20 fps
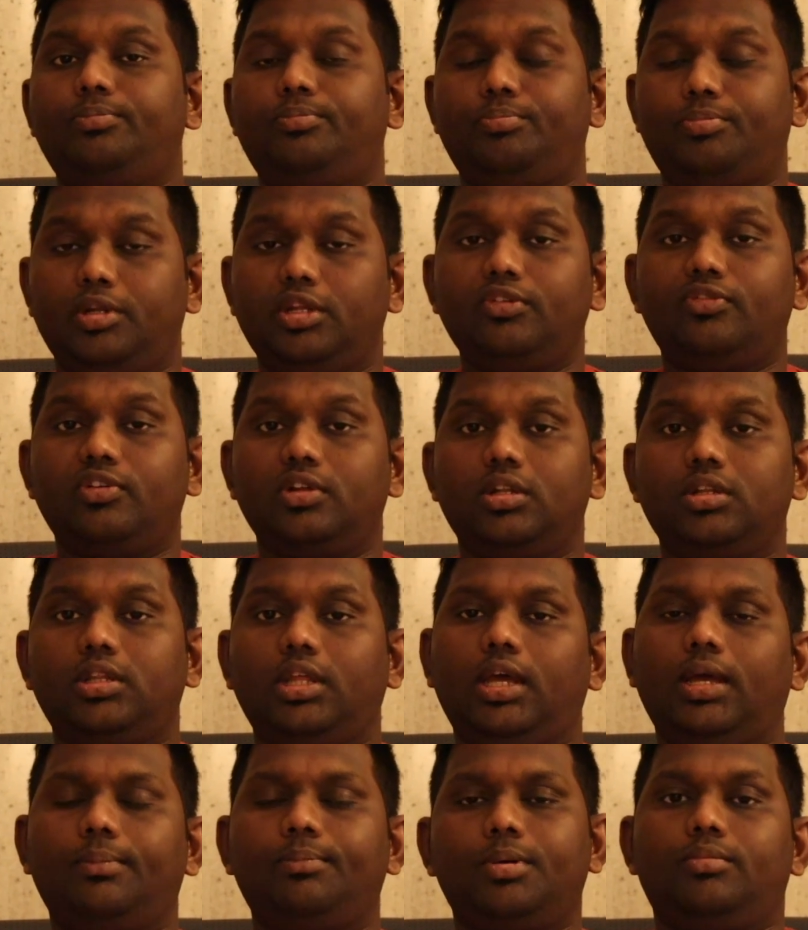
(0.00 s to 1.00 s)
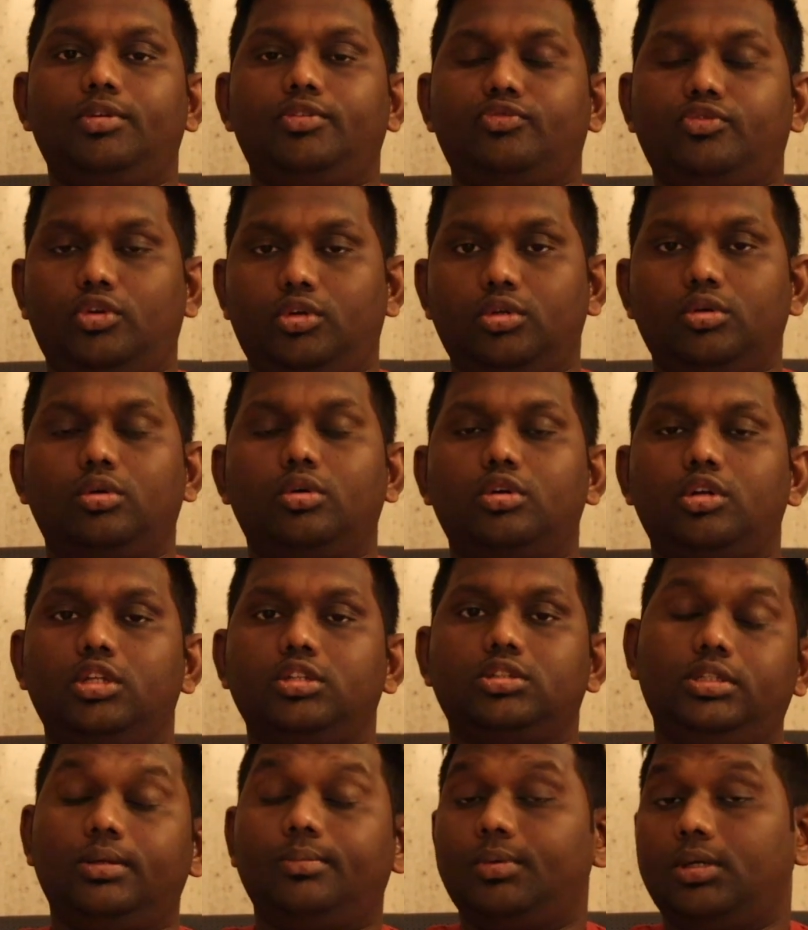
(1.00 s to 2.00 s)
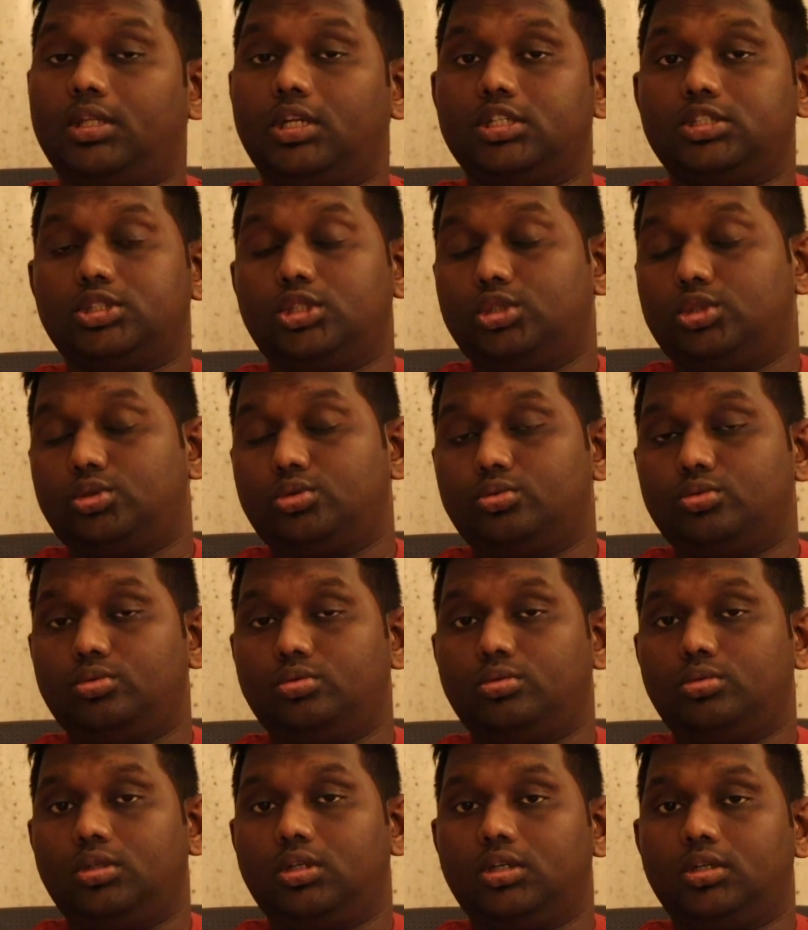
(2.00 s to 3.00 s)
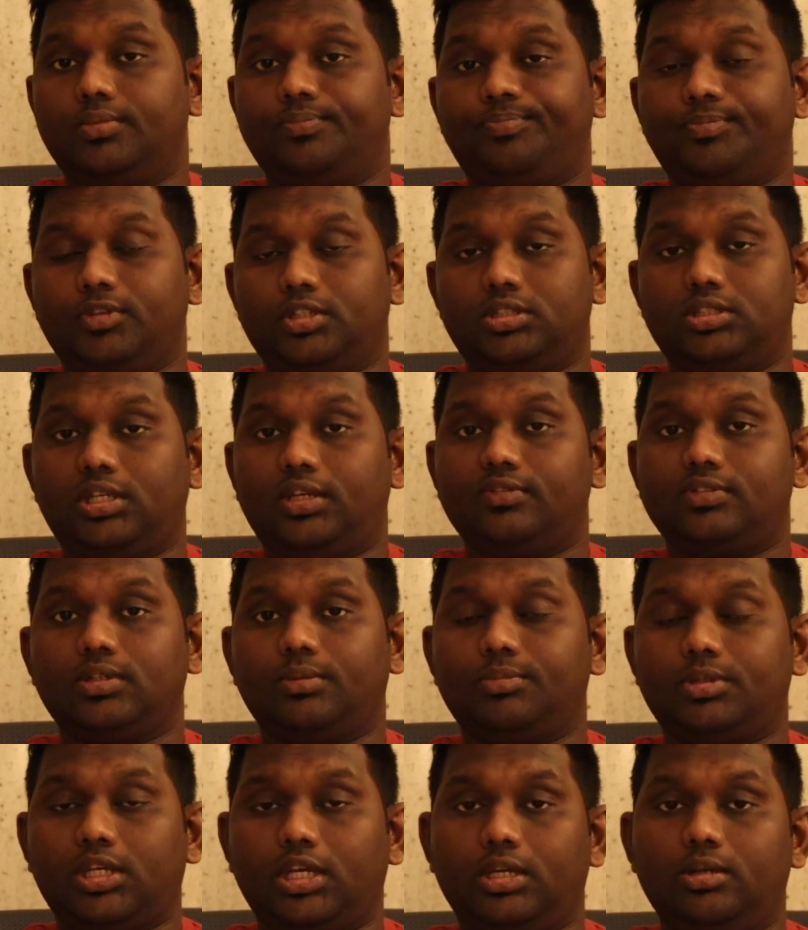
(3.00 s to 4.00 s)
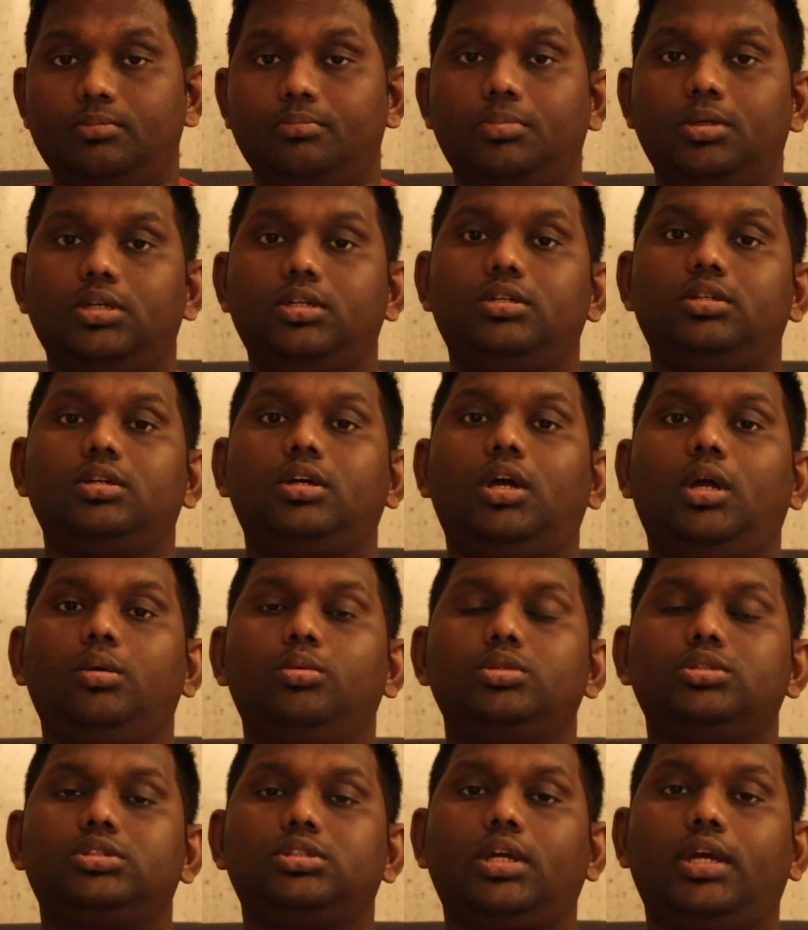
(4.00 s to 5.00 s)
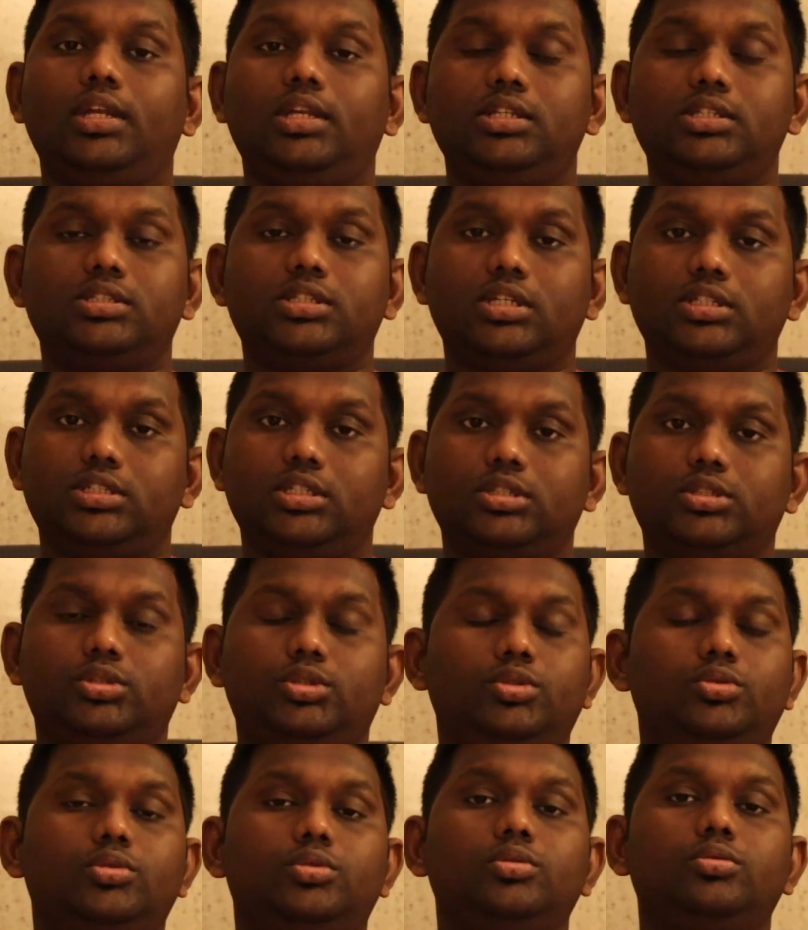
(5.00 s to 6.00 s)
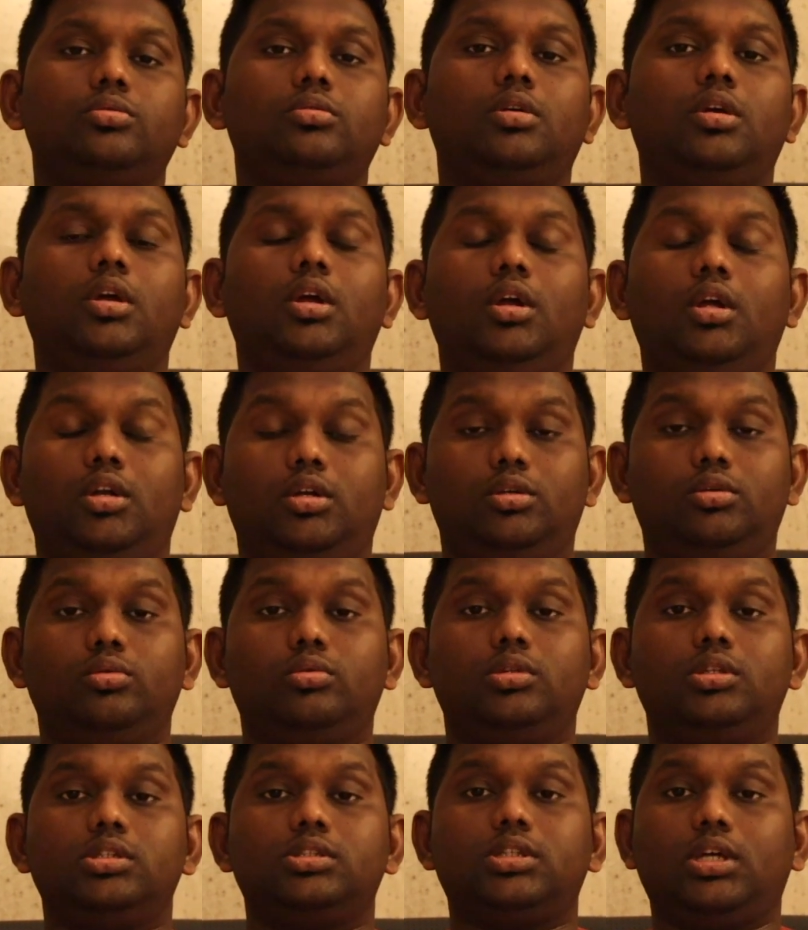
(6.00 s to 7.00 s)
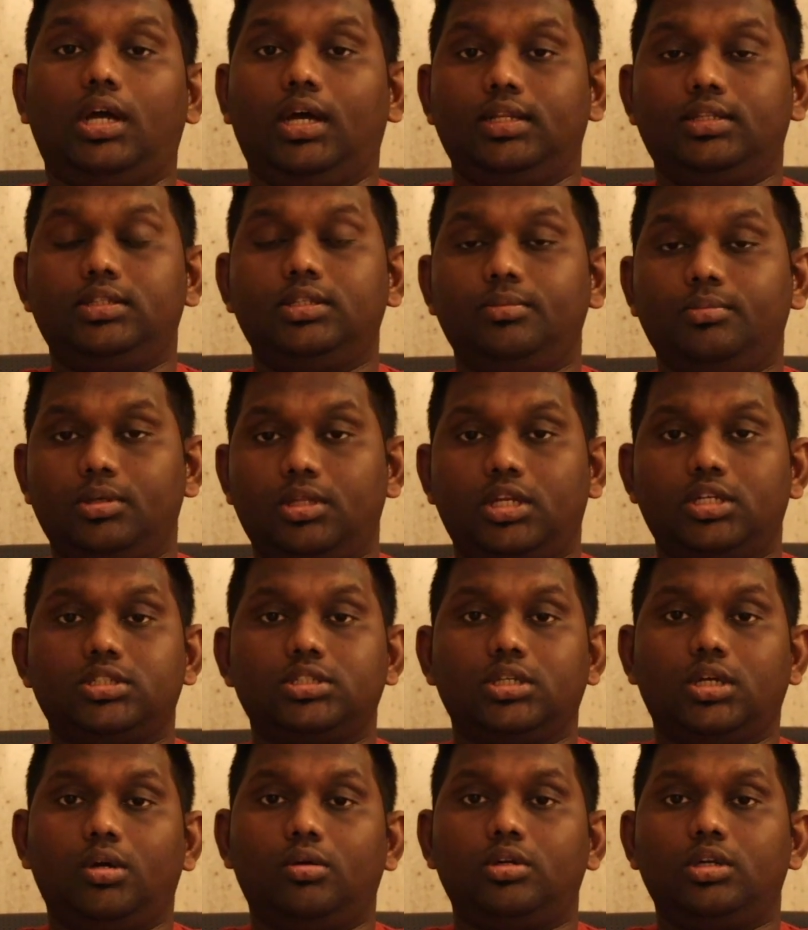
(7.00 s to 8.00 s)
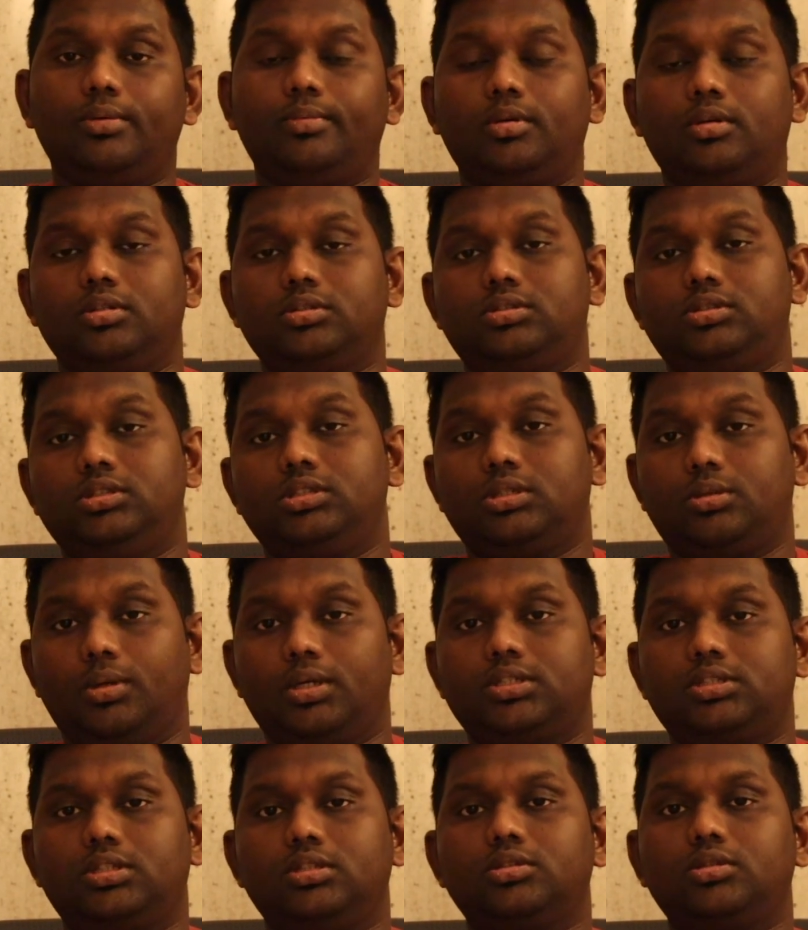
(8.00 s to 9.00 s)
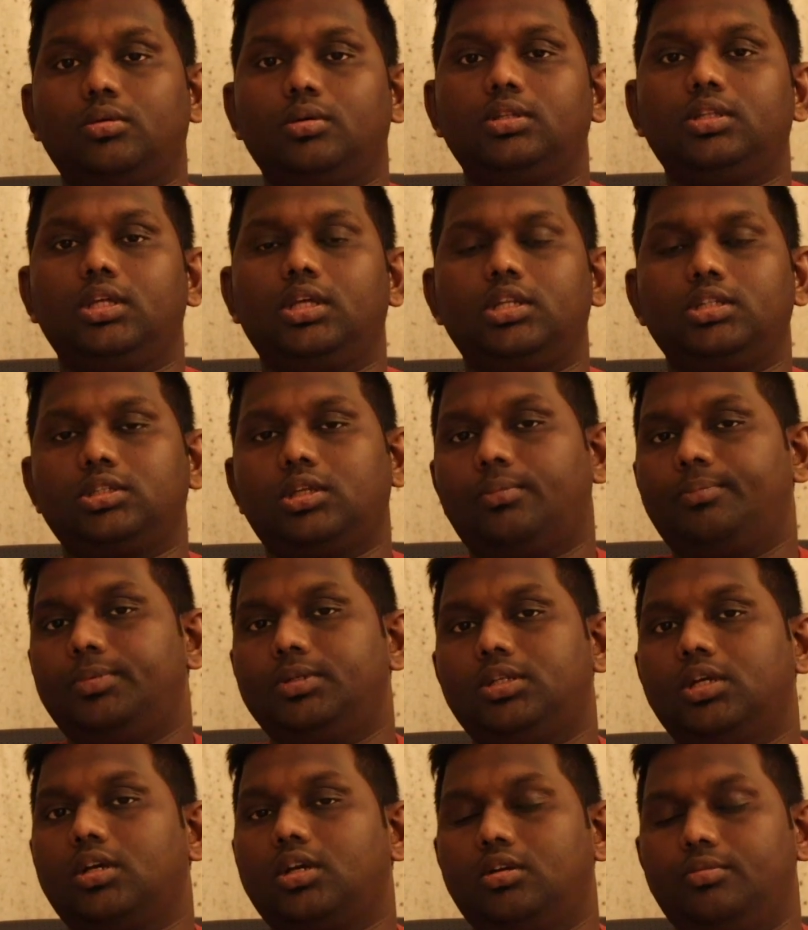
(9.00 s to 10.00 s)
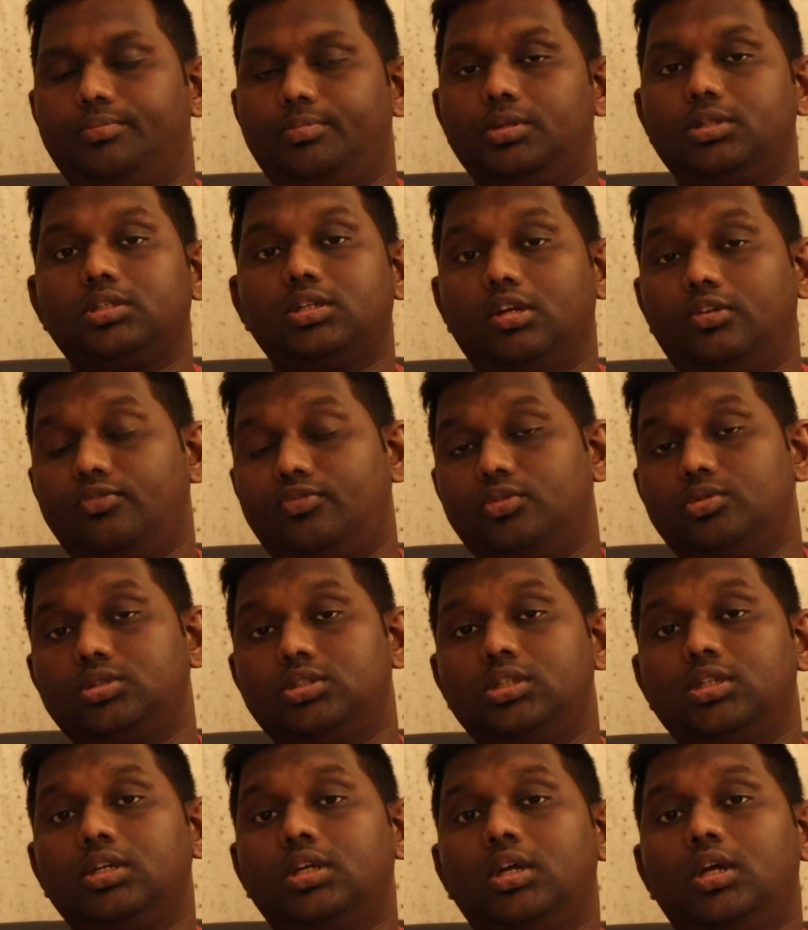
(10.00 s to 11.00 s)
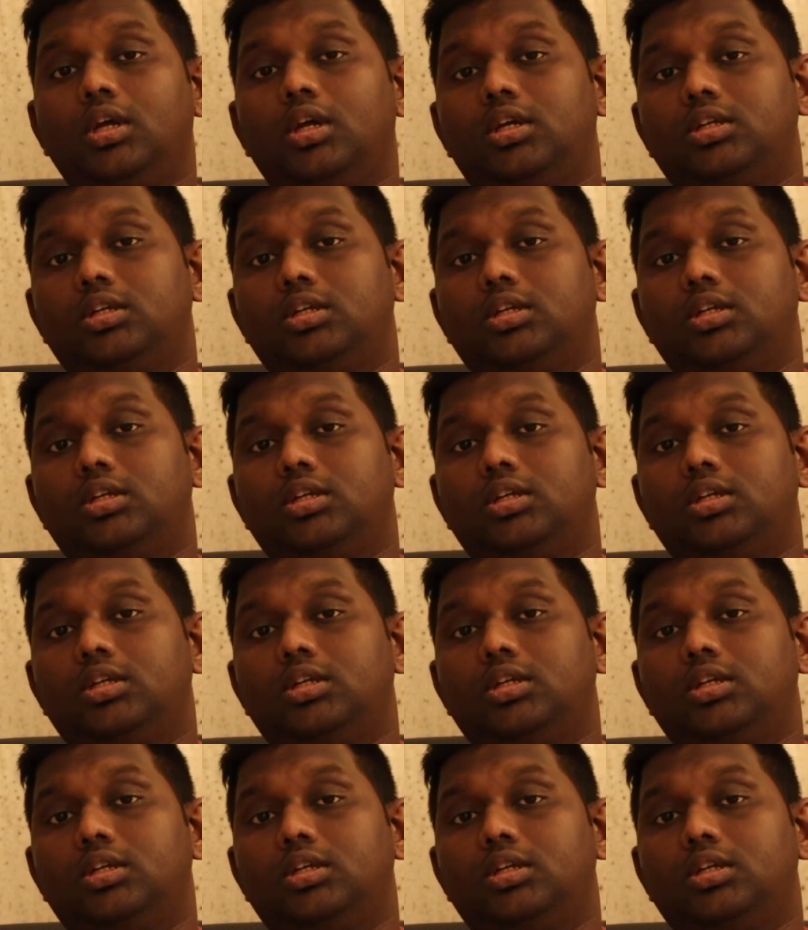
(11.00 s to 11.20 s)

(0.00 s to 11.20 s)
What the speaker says: pre-fill the app before you go to the immigration to save some time. But I would highly suggest you to do this at the immigration counter because the questions over there is a bit confusing.